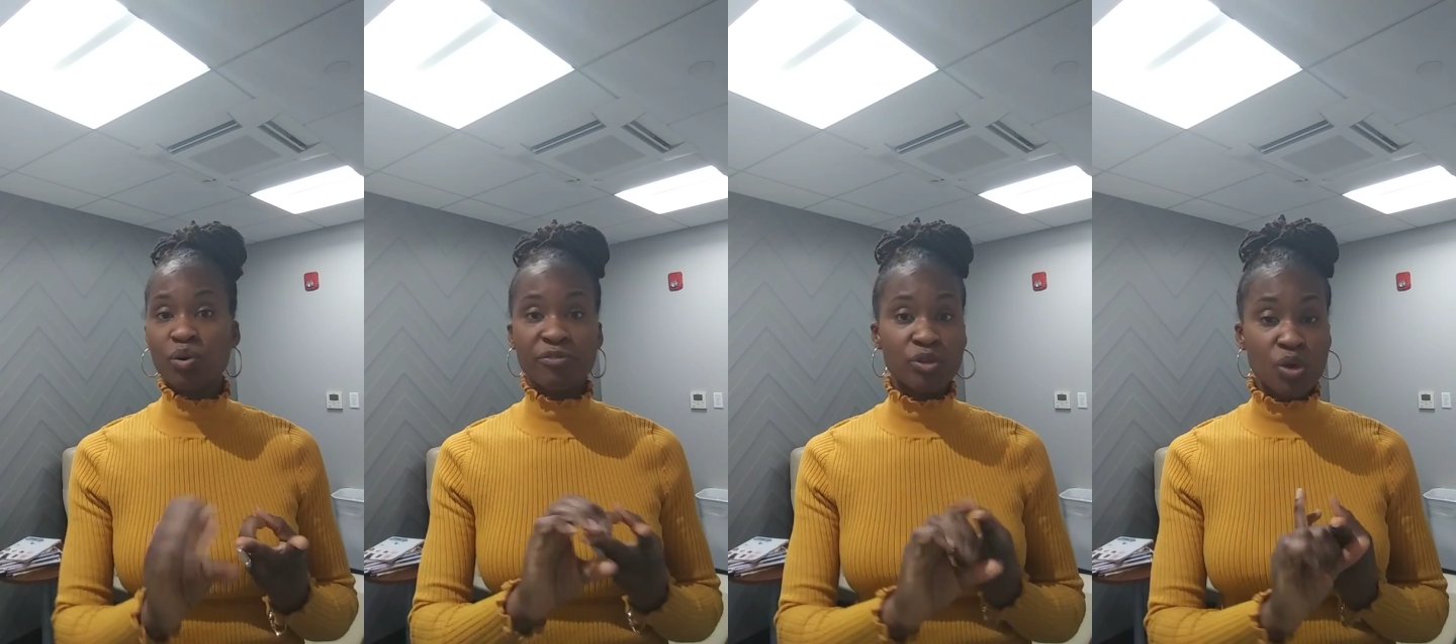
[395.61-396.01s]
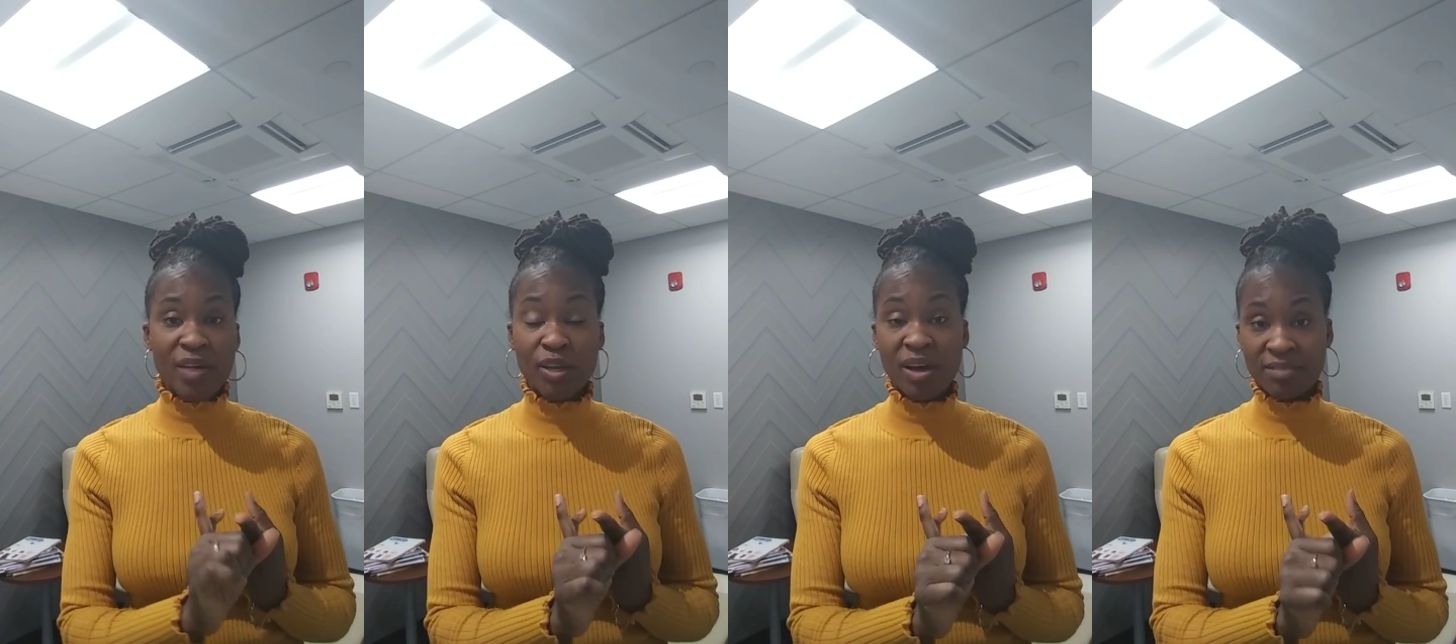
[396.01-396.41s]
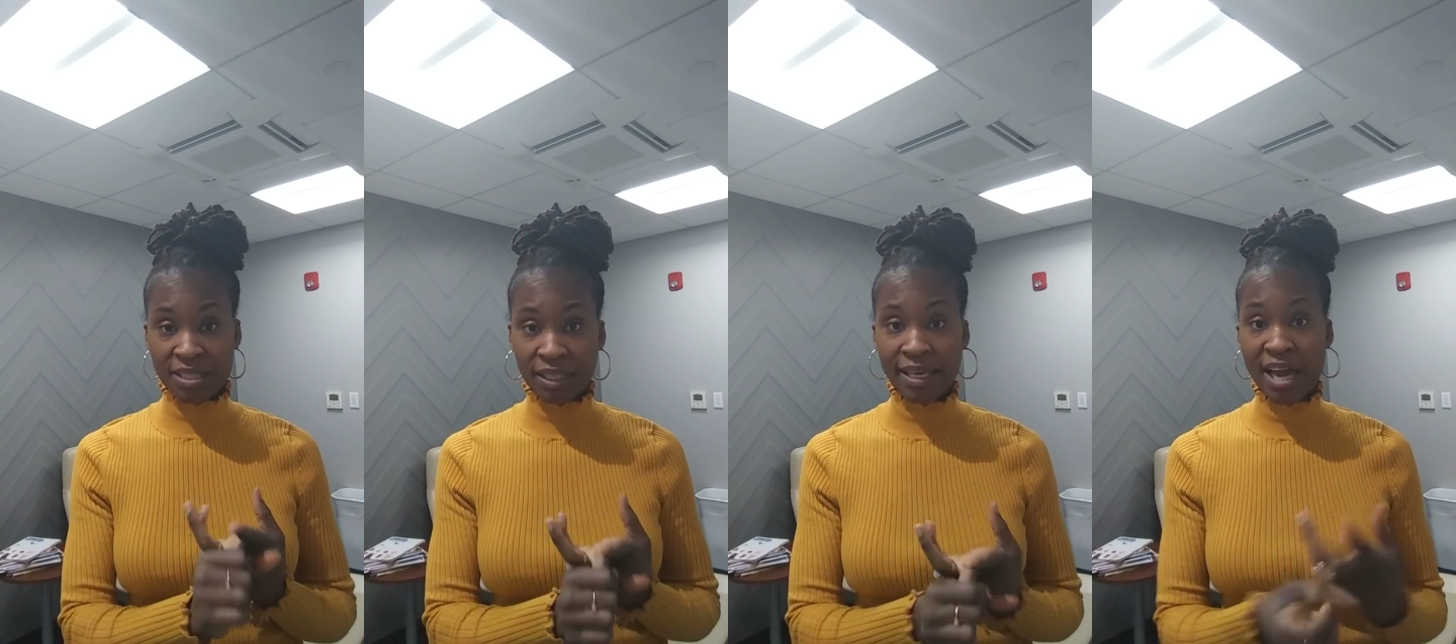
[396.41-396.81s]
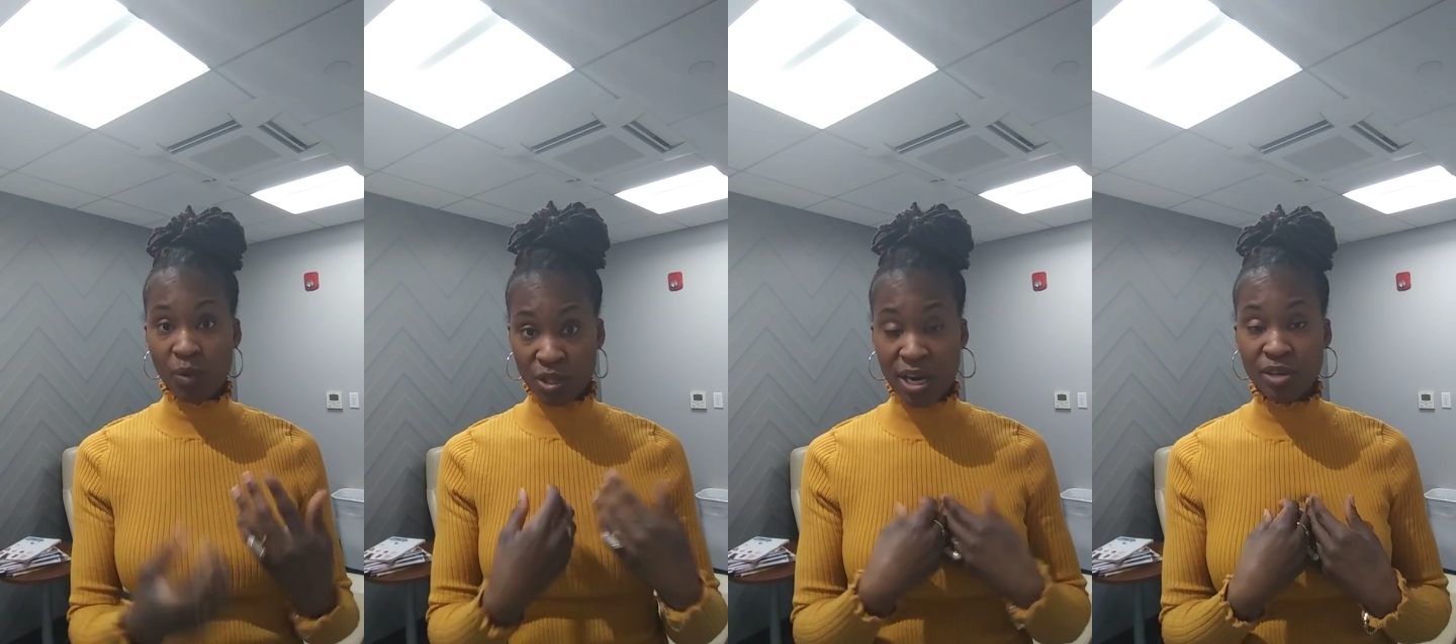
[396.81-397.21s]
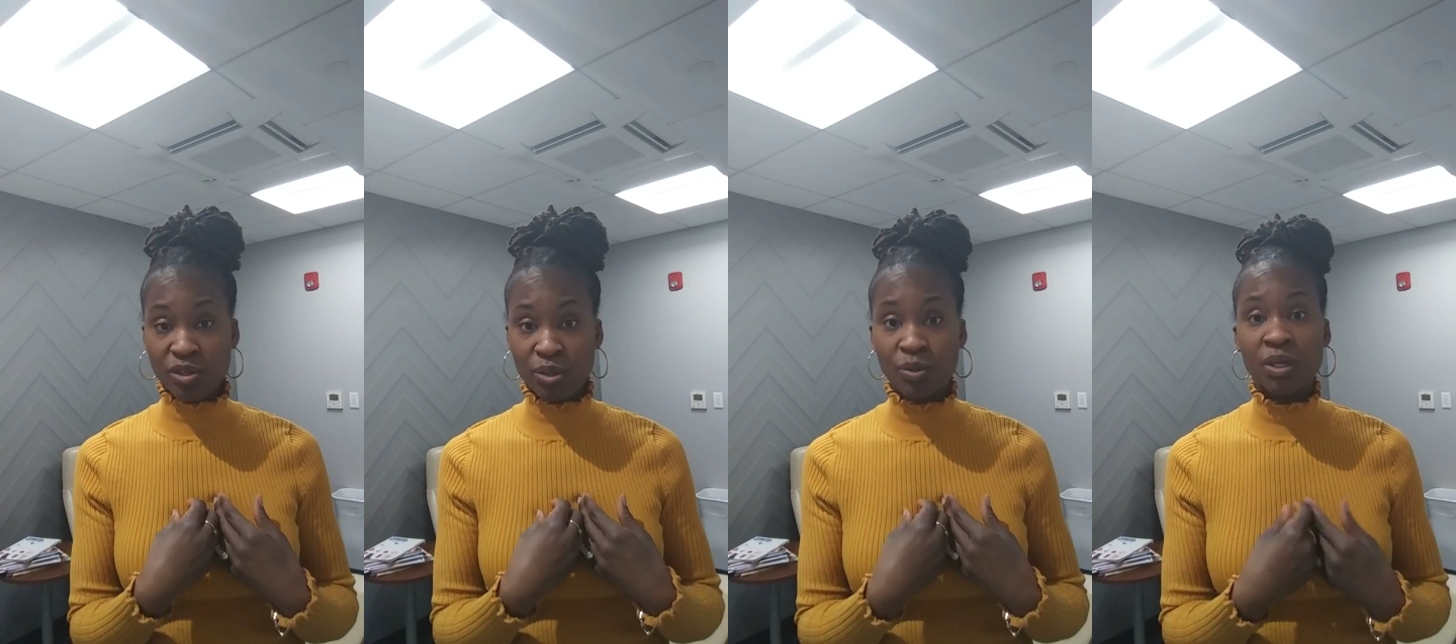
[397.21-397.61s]
or if you know that you have celiac, which I
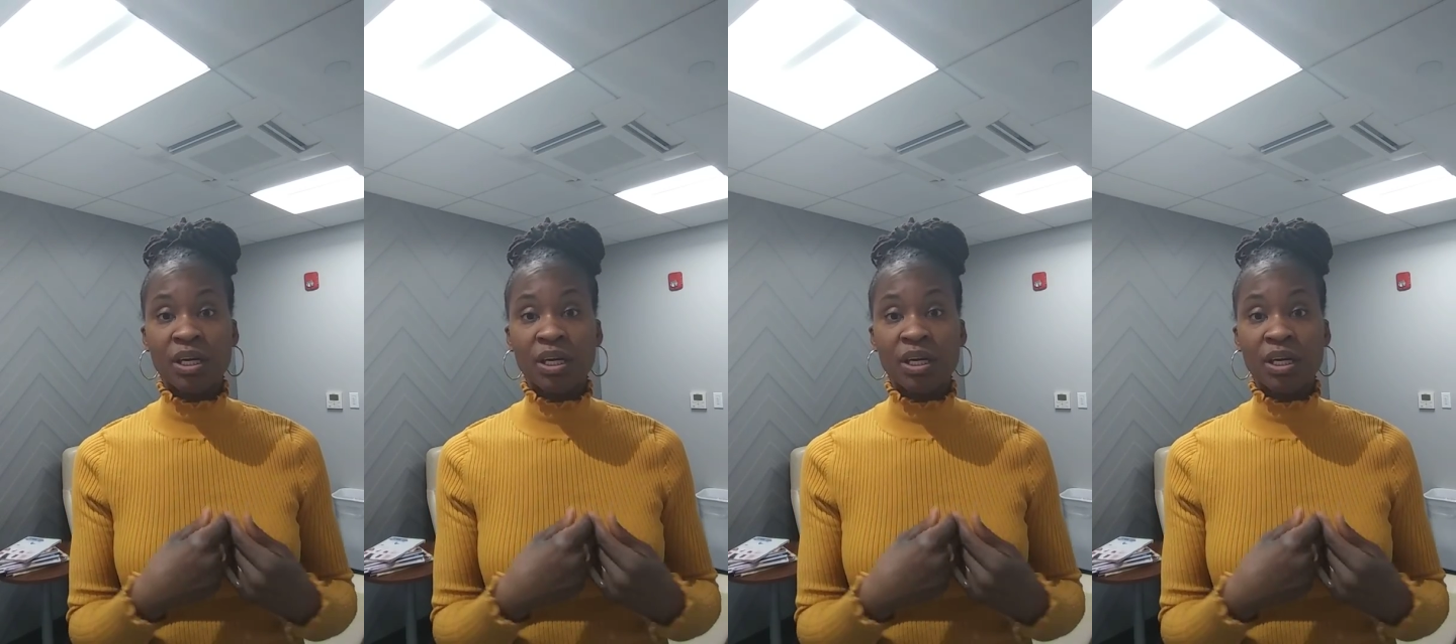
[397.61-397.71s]
do,